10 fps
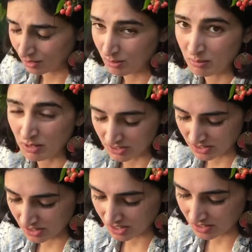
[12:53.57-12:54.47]
be
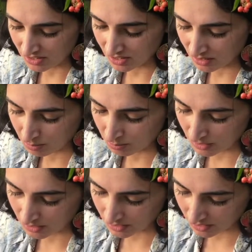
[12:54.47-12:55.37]
much easier,
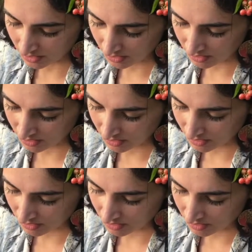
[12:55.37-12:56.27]
but
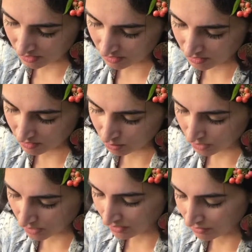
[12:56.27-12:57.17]
this is
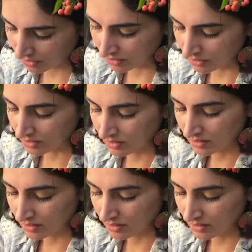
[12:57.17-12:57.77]
what I've got.